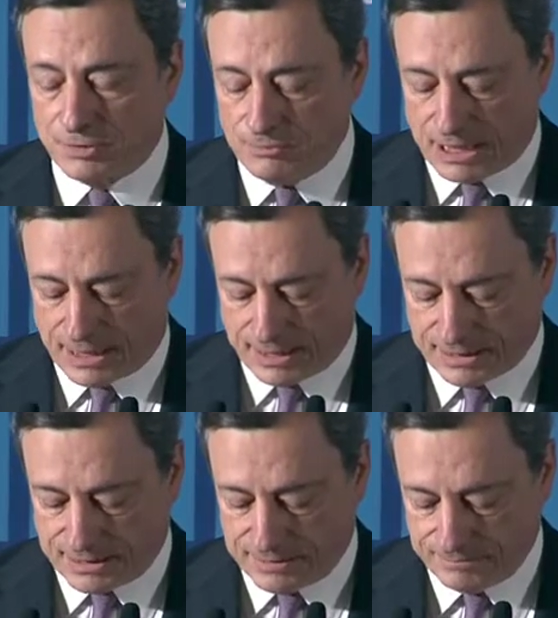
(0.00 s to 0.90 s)

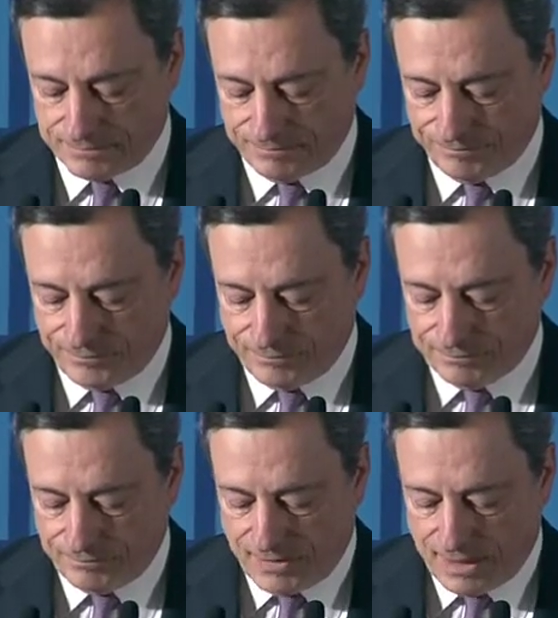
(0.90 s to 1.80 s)
markets.
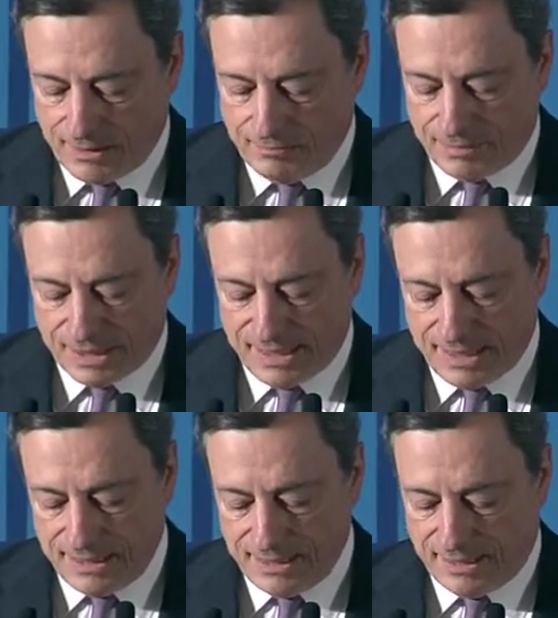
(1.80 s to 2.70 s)
But
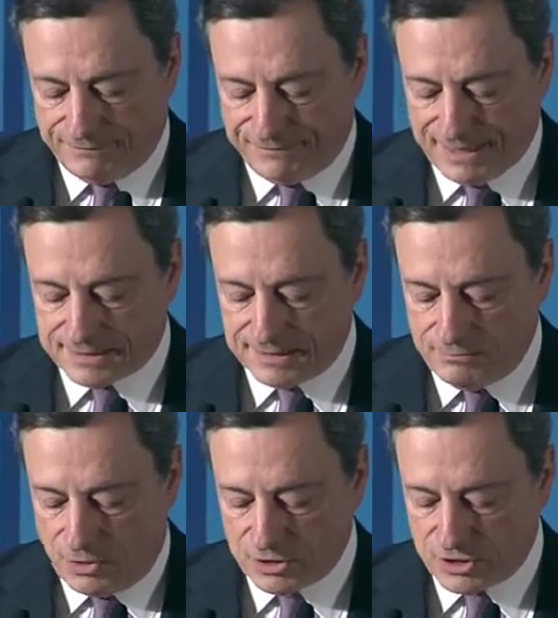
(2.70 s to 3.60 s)
they affected
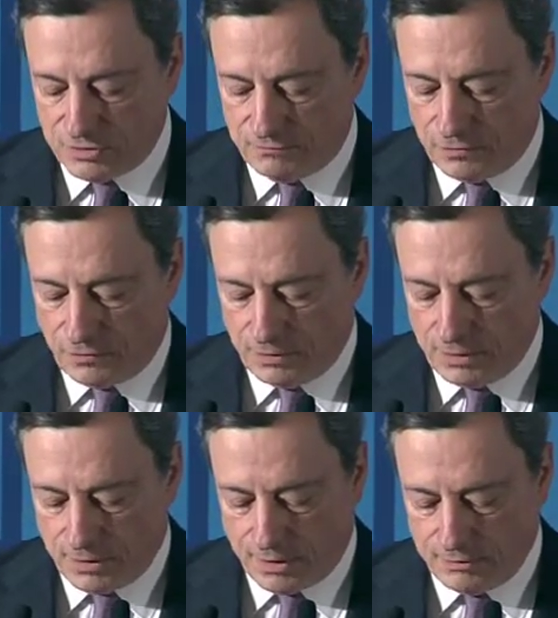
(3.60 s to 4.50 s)
most of
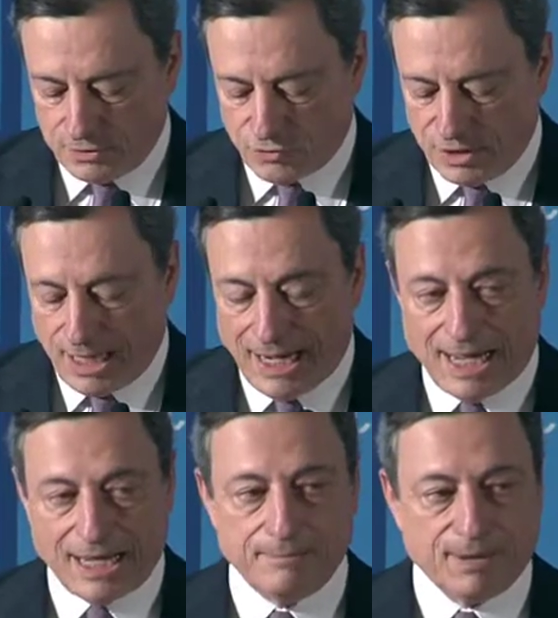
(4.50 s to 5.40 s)
all those with
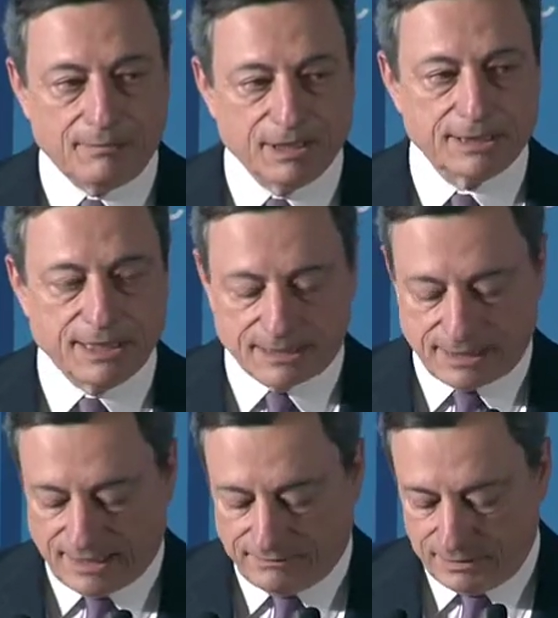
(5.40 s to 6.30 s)
high public debt
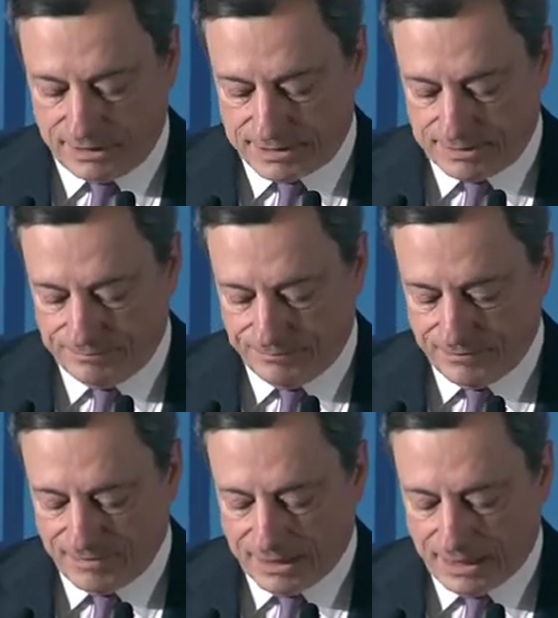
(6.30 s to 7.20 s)
levels,
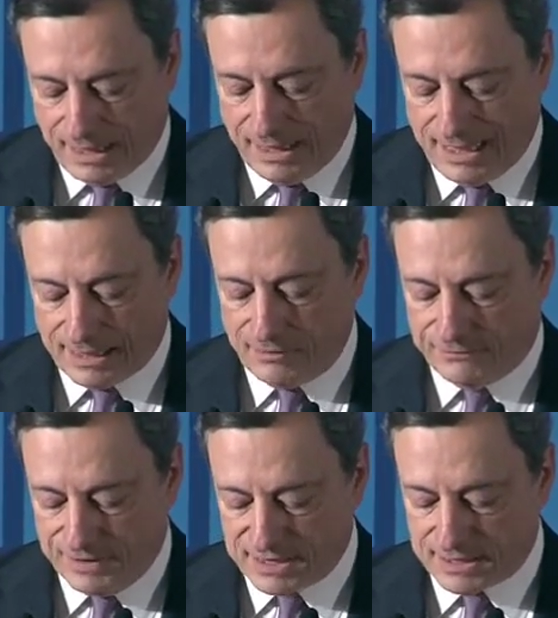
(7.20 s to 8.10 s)
a lack of
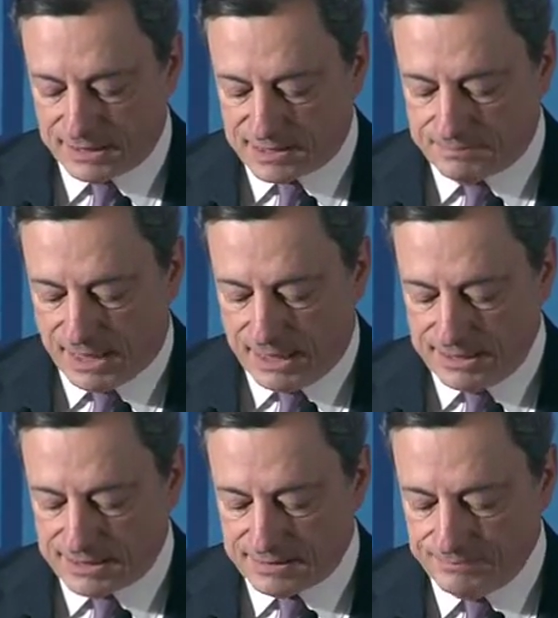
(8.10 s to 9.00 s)
fiscal
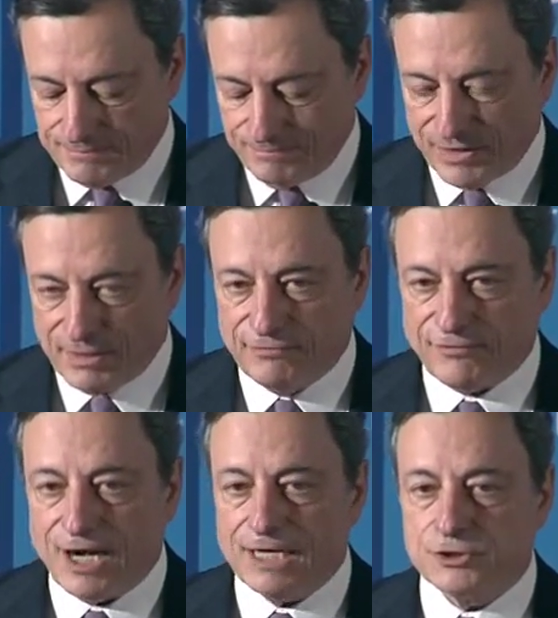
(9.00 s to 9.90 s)
space,
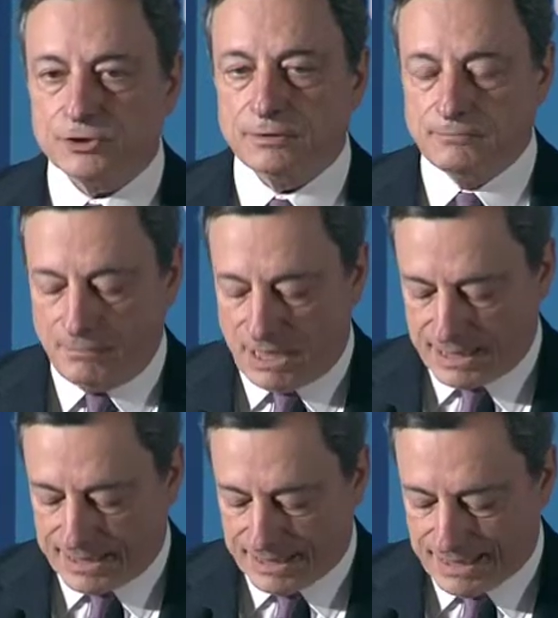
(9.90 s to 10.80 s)
fragile
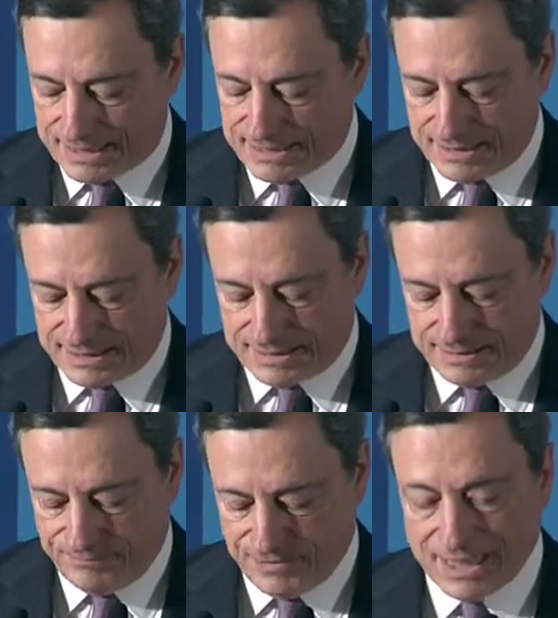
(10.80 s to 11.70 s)
market
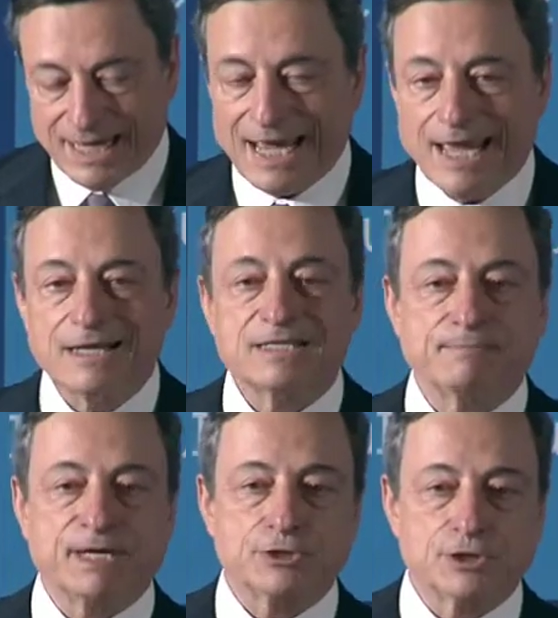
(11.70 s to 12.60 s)
access, and
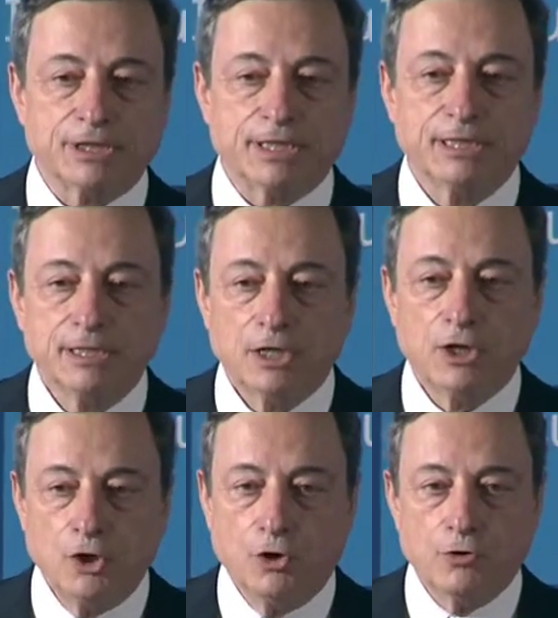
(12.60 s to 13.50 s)
especially
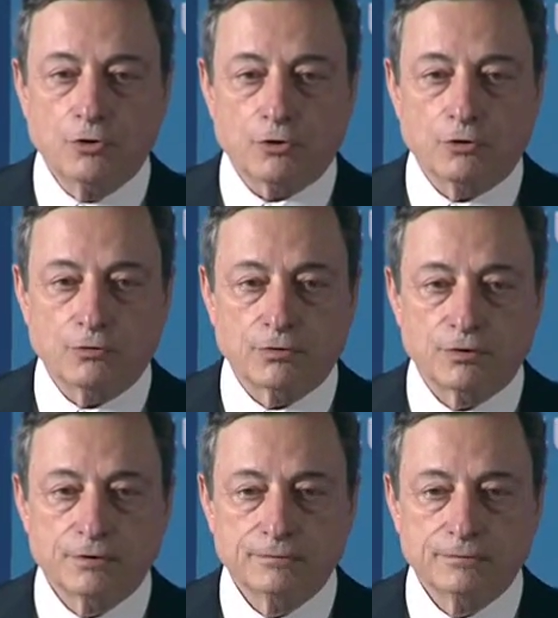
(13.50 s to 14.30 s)
low growth.